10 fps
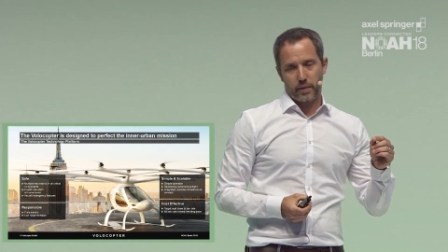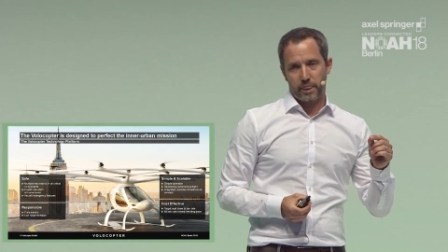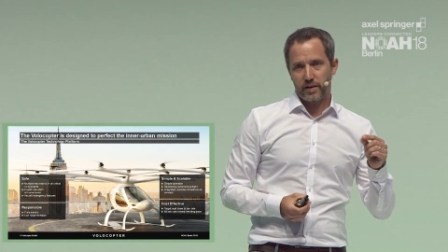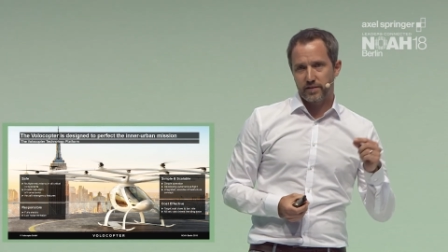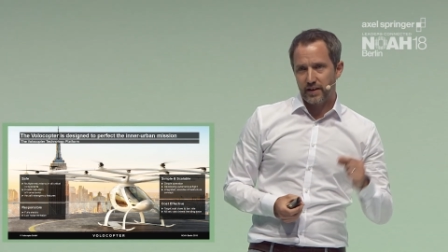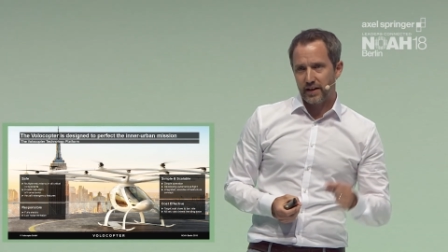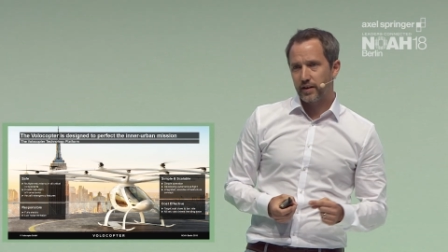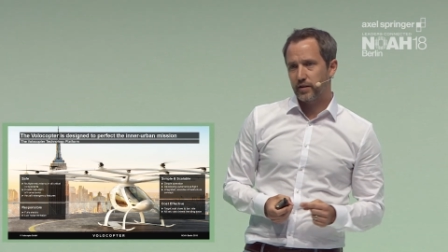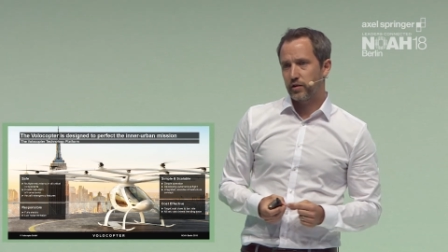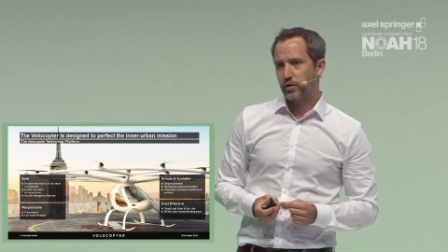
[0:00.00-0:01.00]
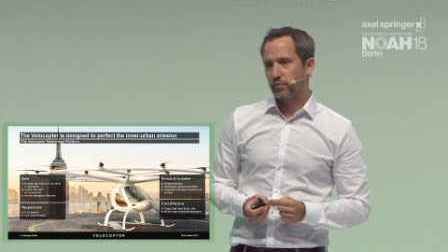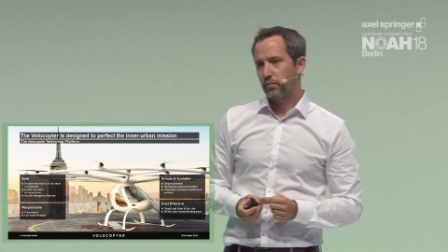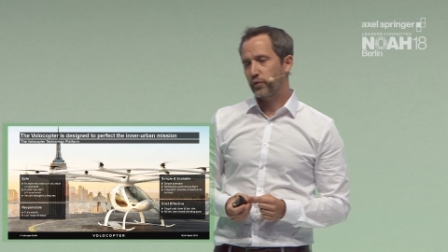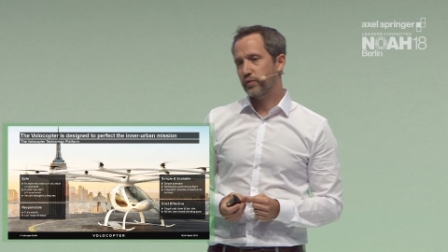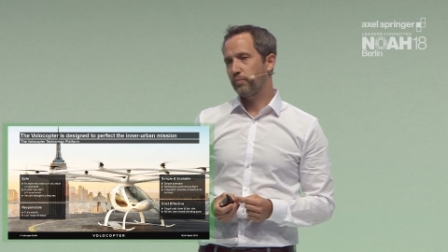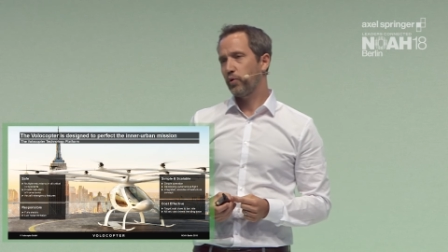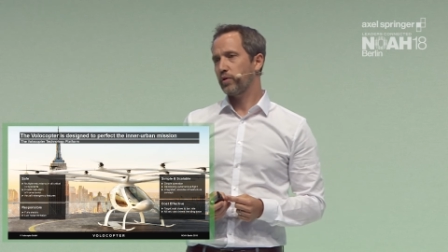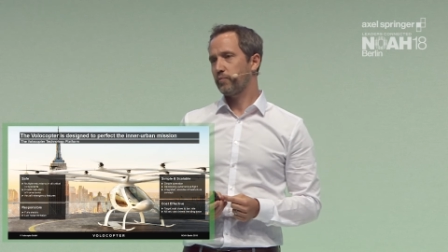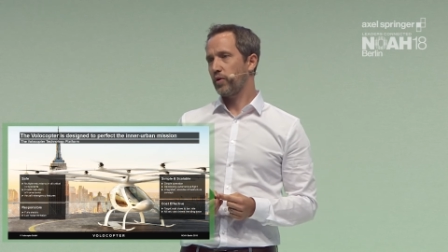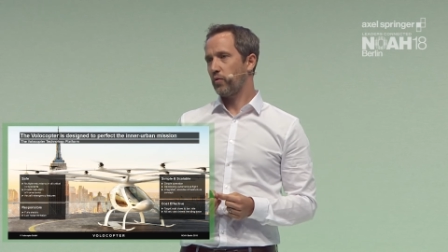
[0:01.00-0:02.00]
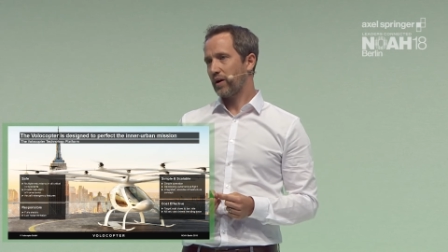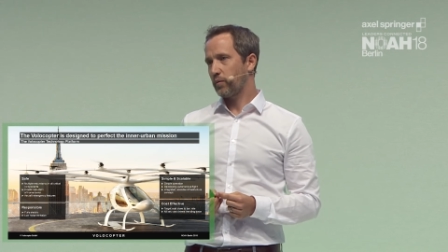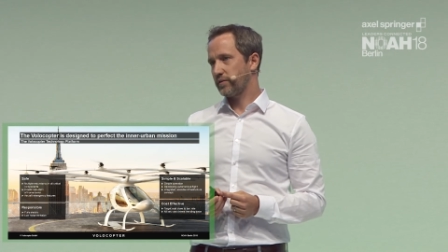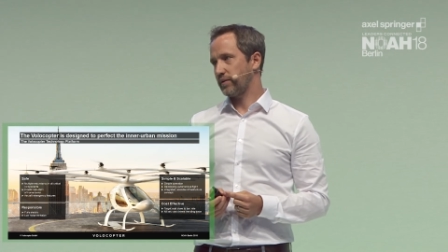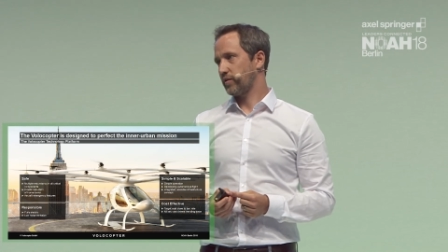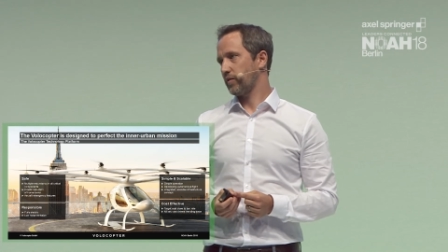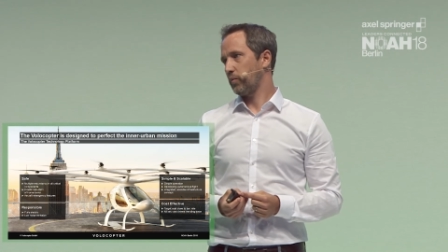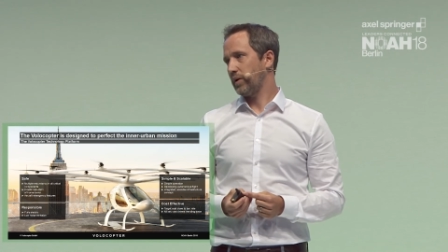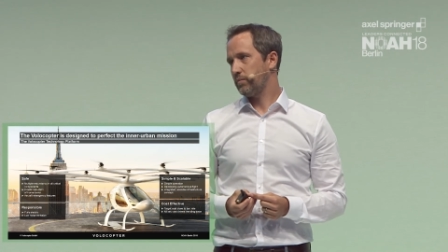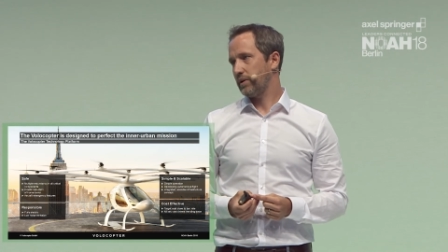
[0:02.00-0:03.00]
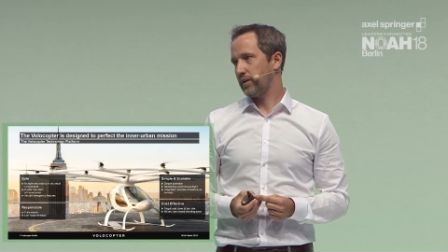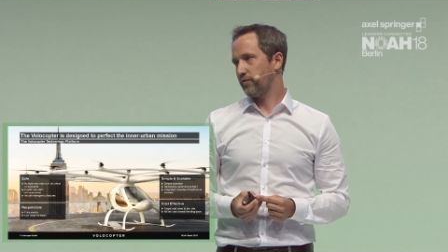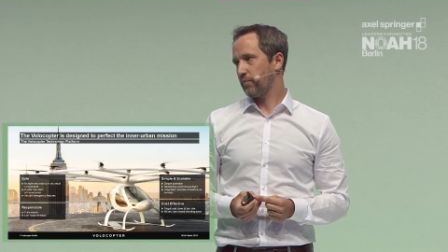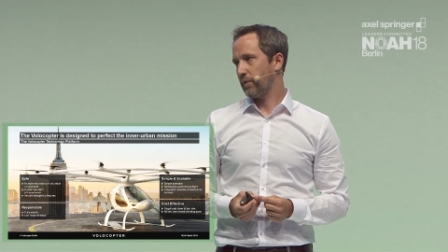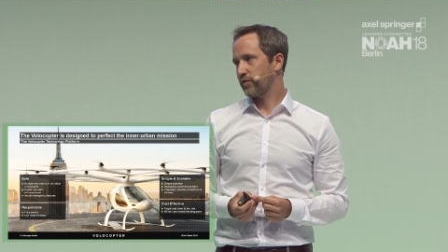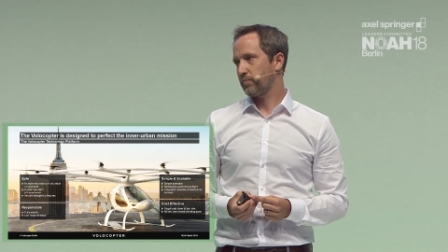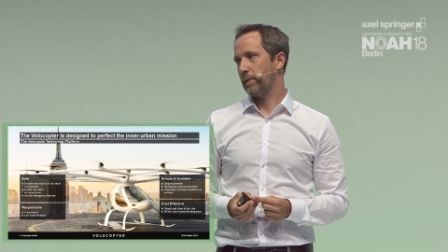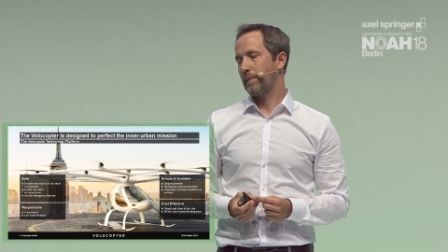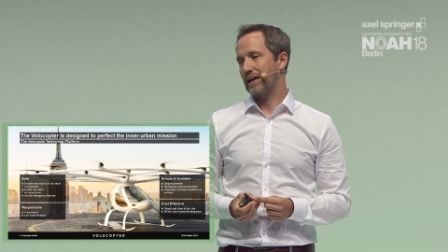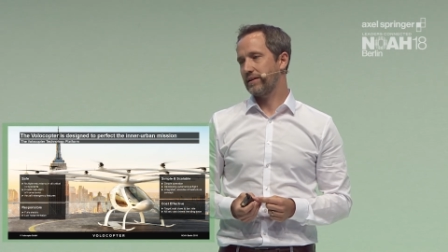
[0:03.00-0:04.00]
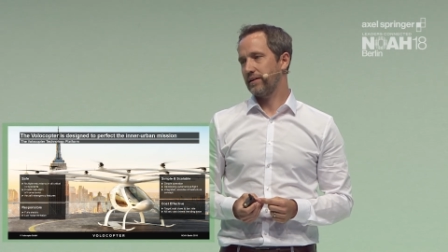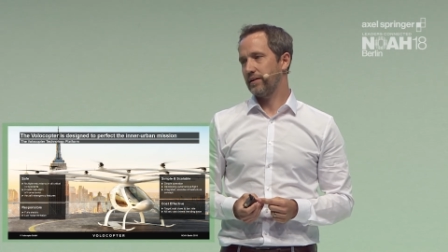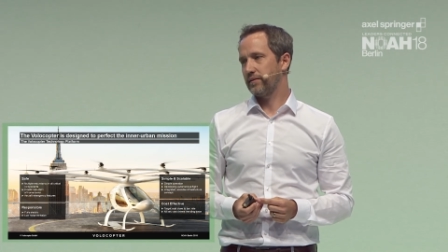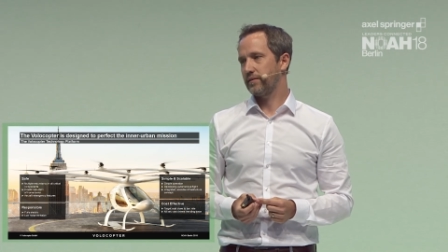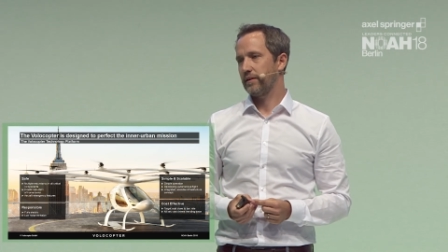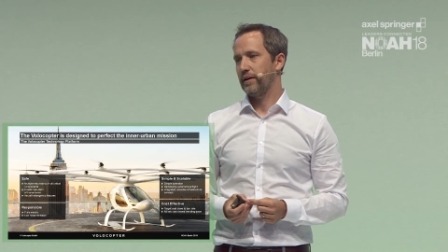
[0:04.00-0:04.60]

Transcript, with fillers: The second most important prerequisite we believe must be met is